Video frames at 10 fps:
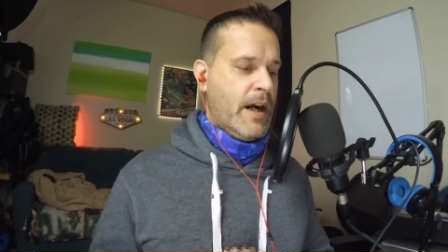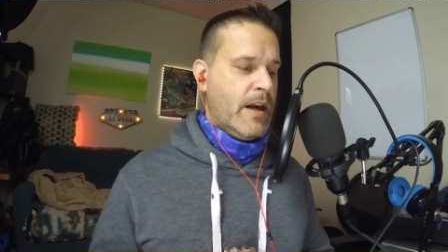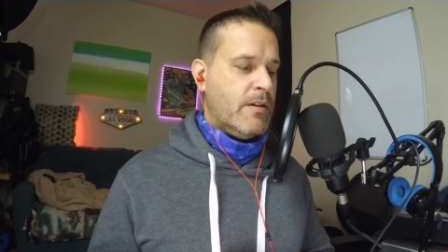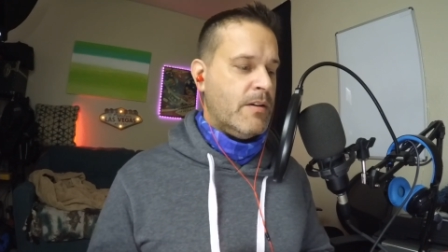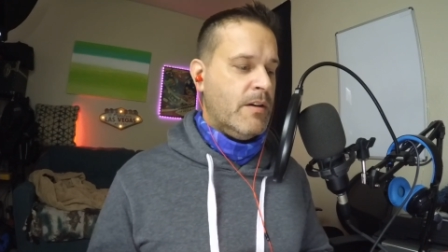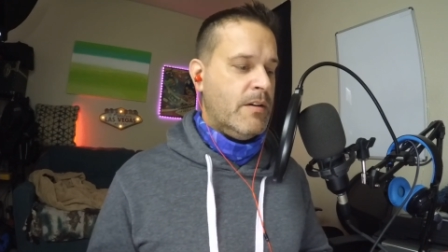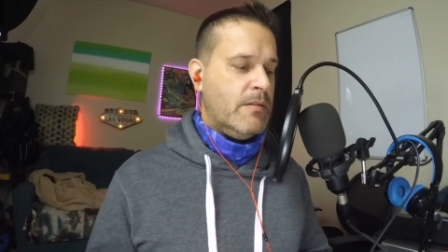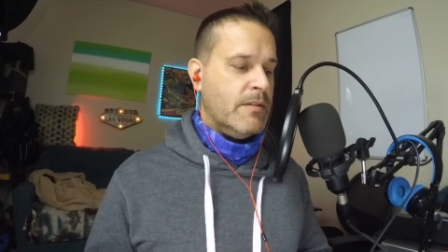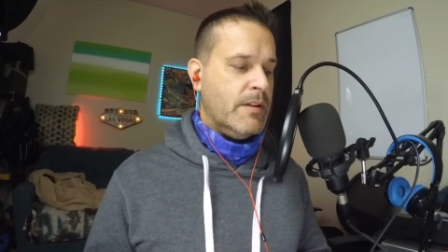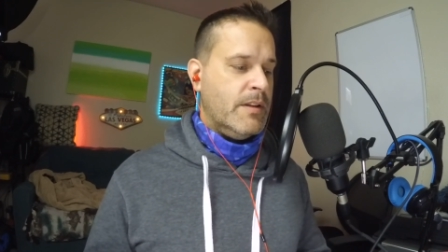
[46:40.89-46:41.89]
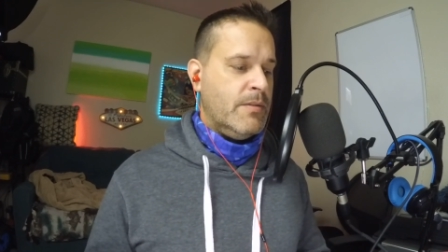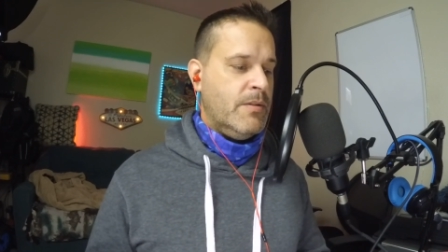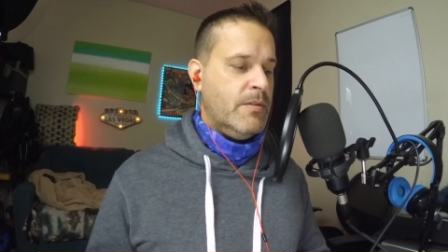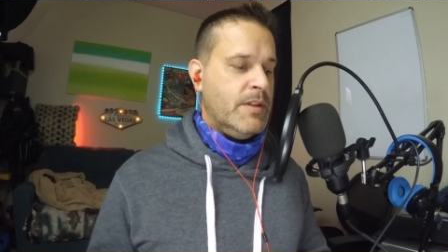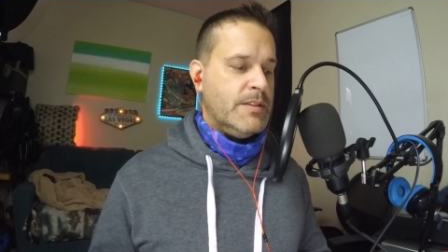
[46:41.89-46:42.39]
I don't know
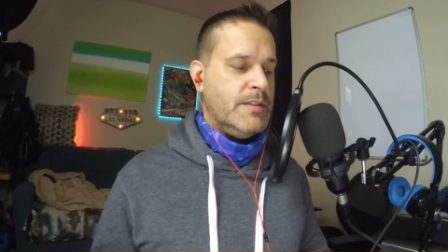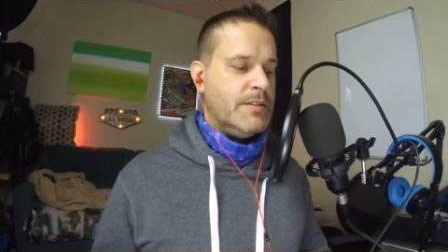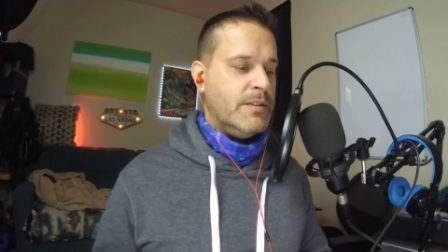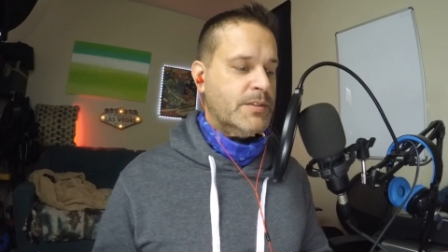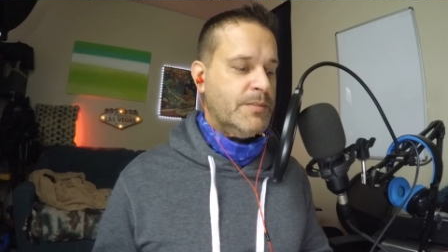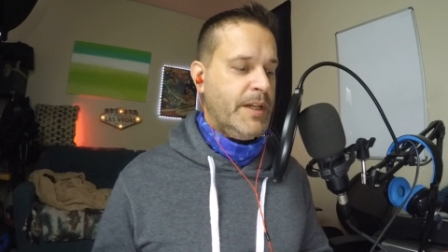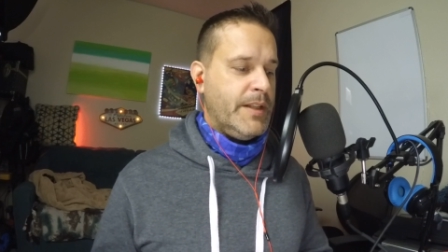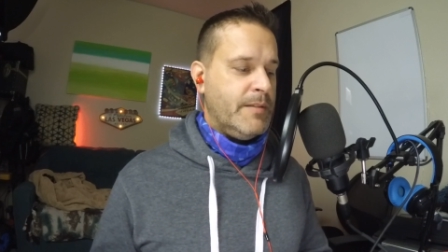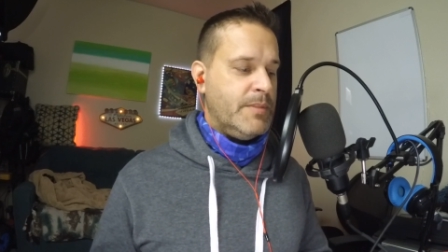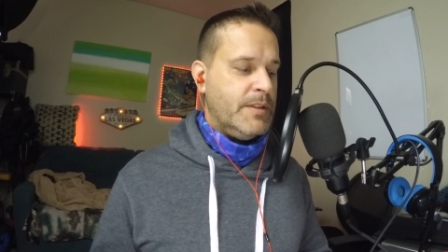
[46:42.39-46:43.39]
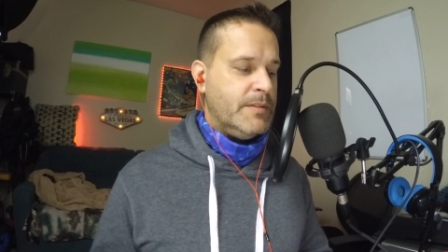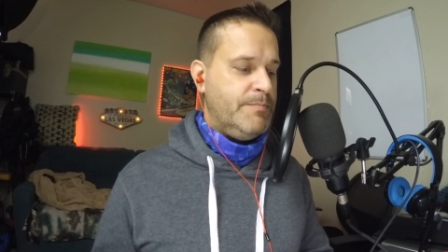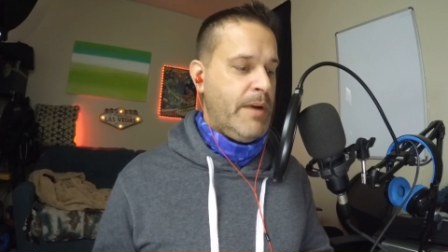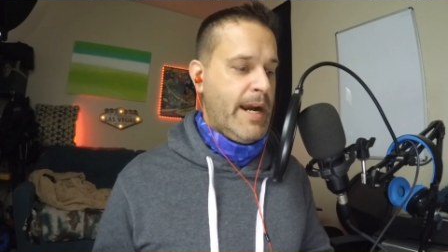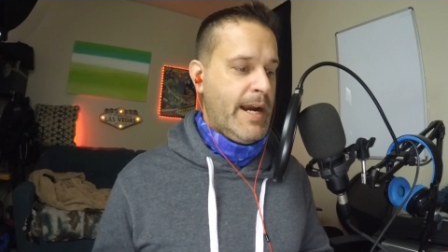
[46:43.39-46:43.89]
who does their social media, but it's
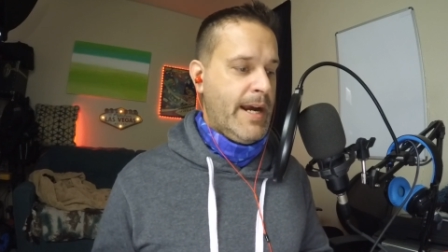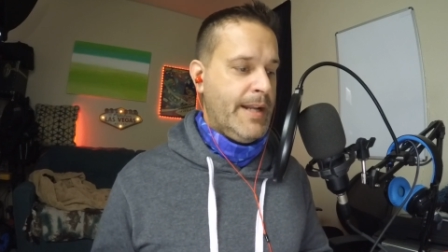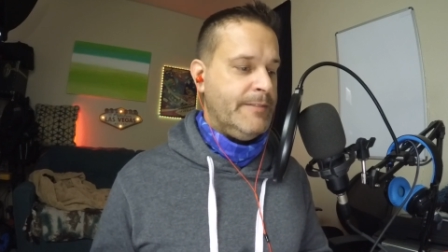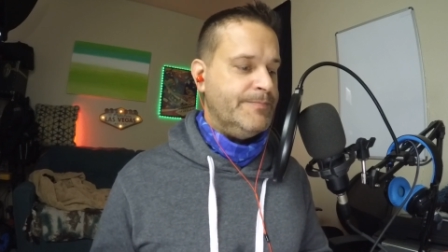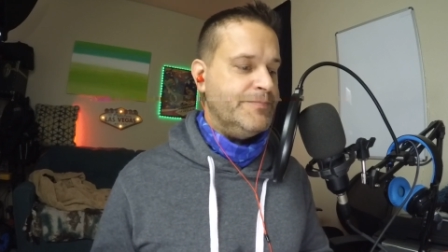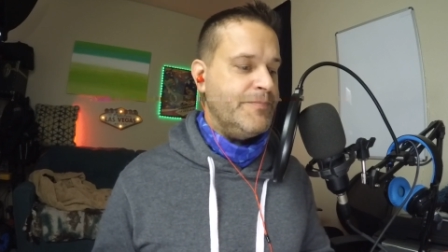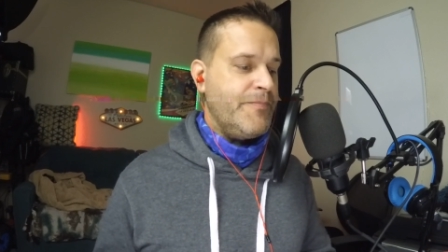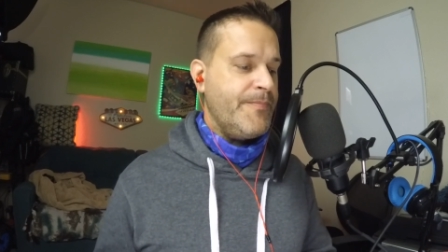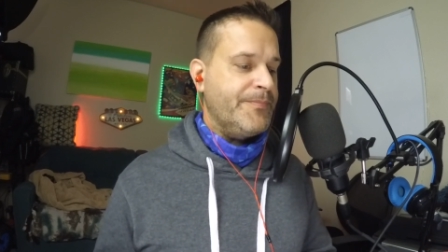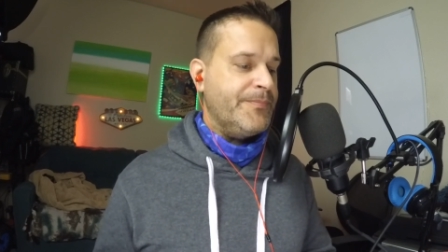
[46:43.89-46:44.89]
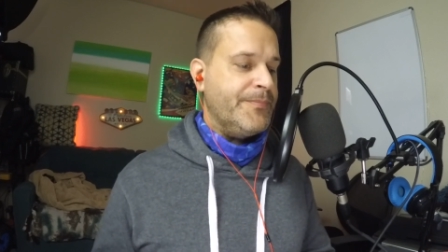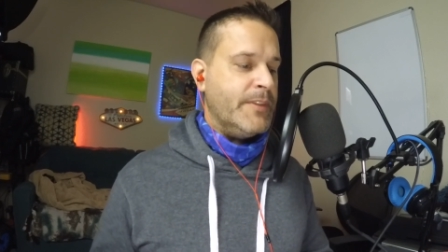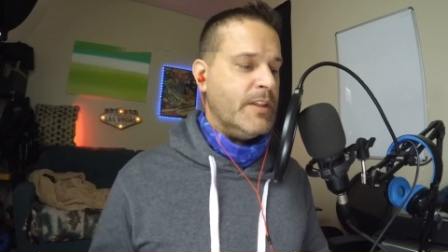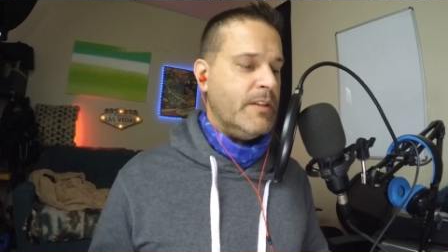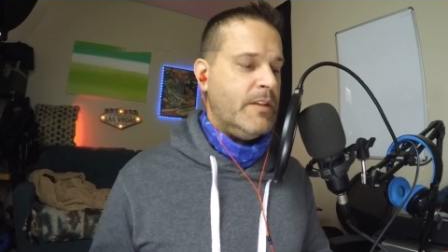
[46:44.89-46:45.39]
bad.
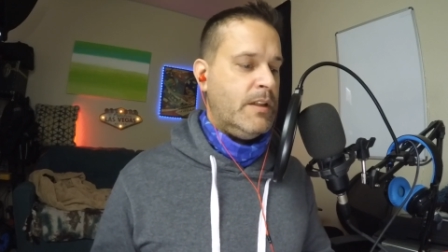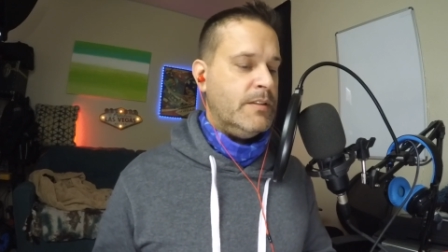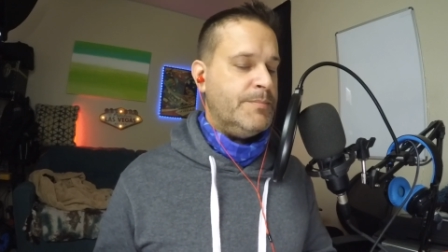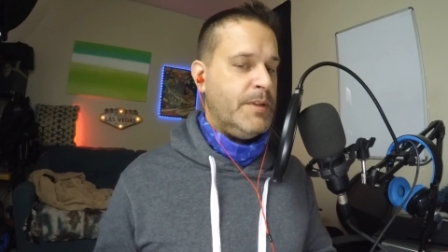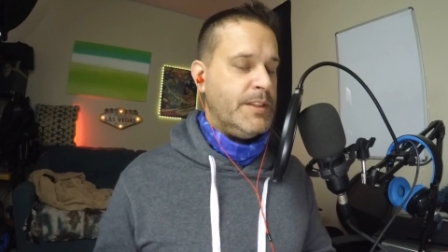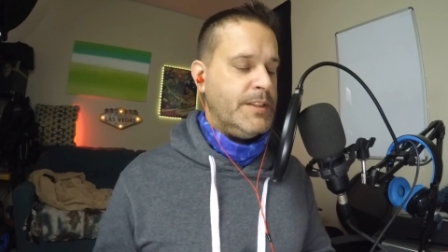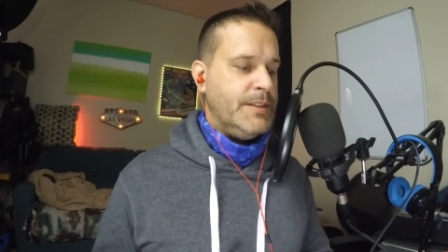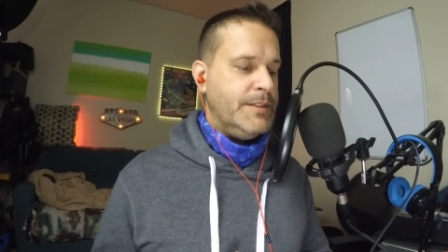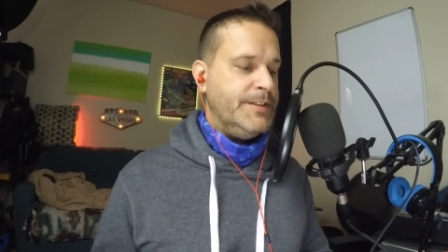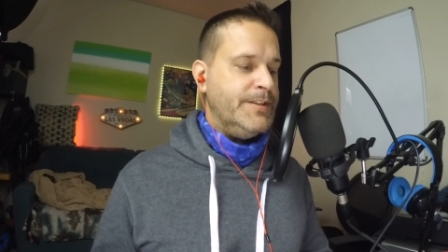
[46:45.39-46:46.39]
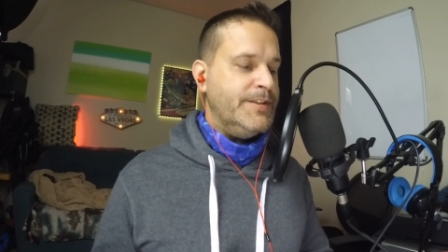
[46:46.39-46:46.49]
It's pretty cheesy.